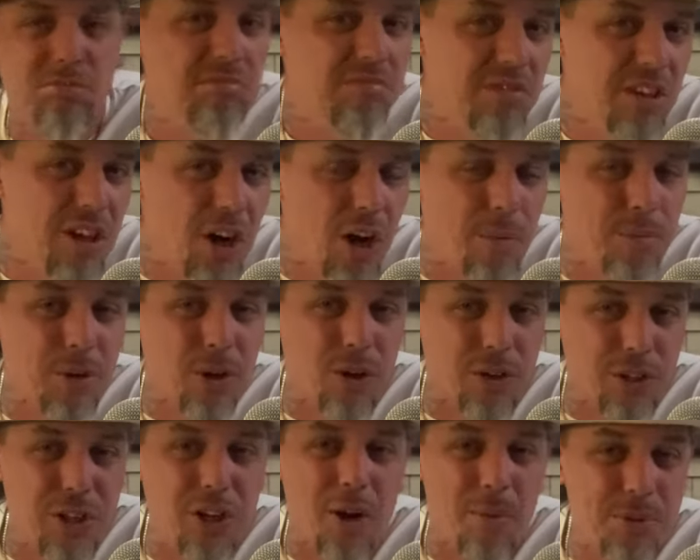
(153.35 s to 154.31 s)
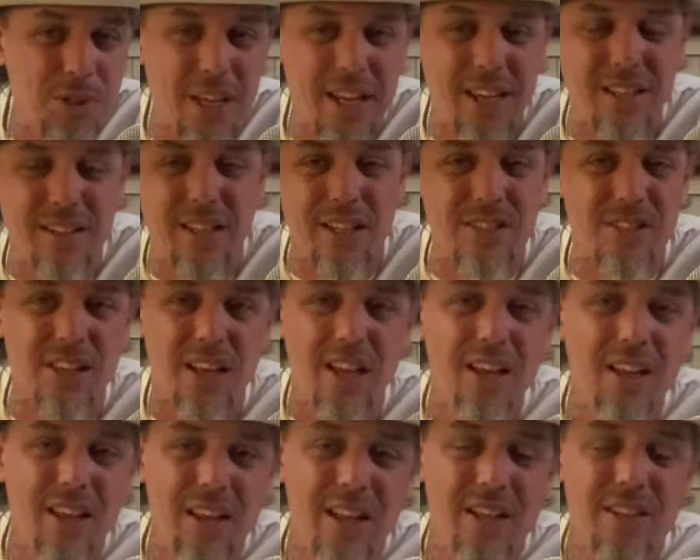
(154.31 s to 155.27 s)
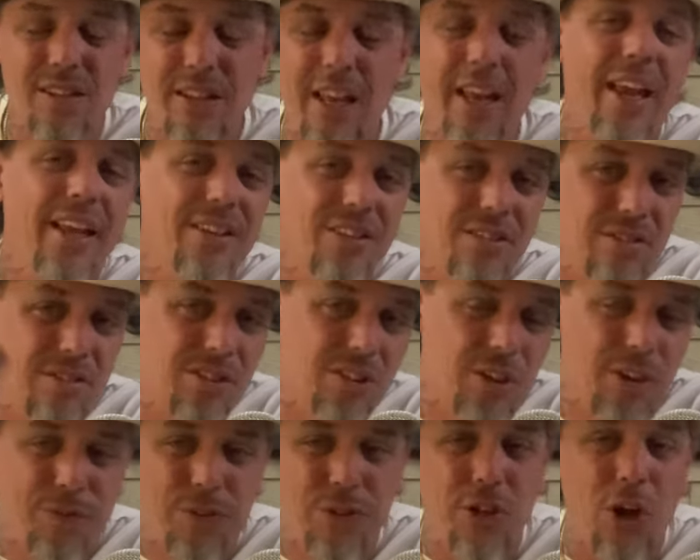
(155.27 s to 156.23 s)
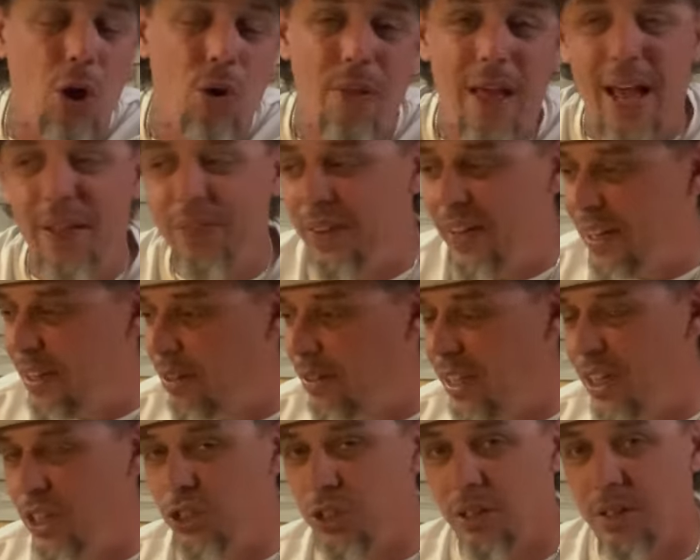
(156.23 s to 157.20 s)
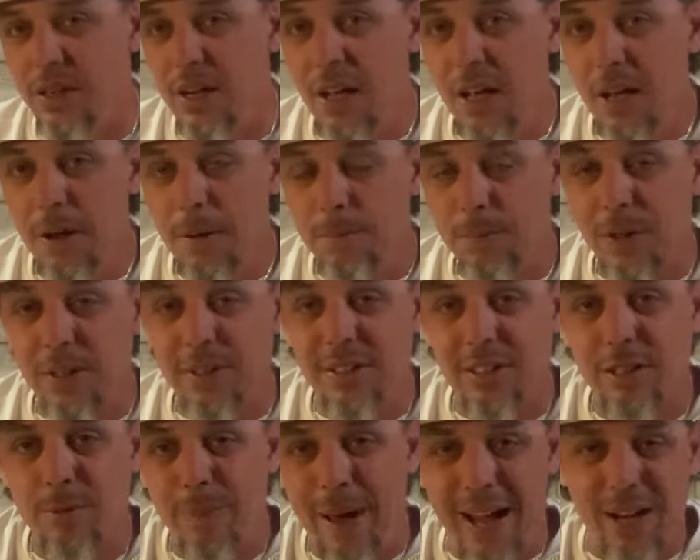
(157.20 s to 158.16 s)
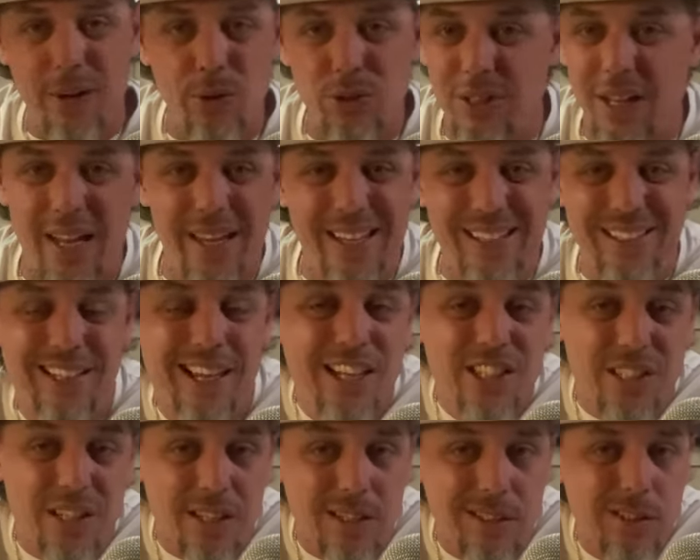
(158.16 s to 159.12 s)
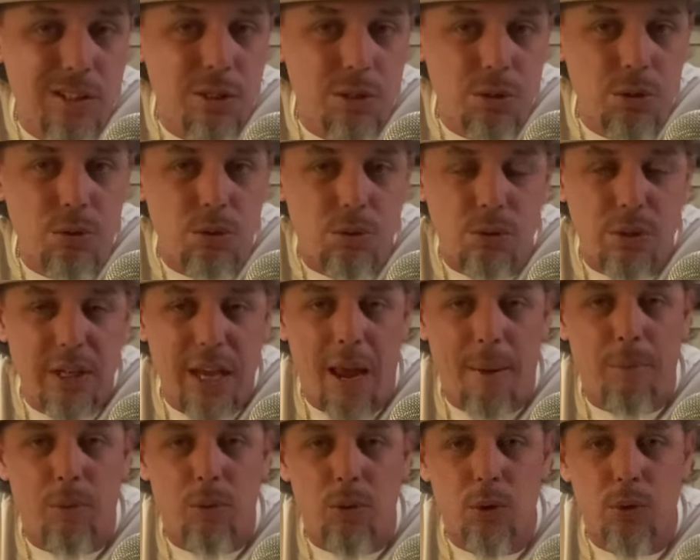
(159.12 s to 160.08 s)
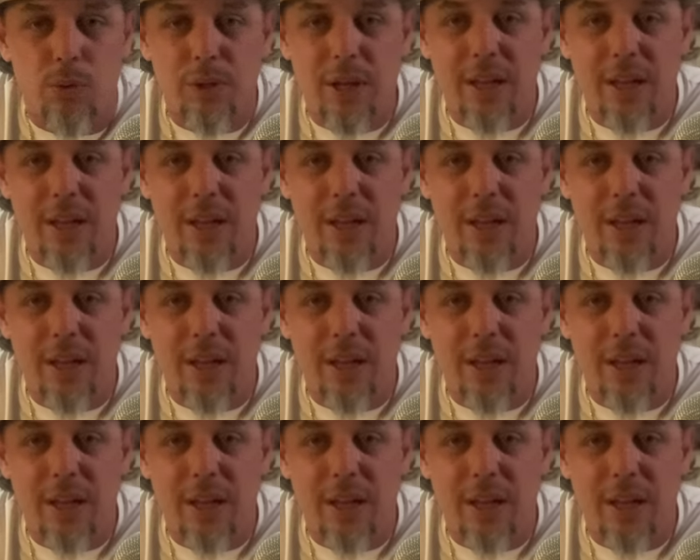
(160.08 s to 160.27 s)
You know what I'm saying? So if you know that, the tobacco is not indigenous to Cameroon,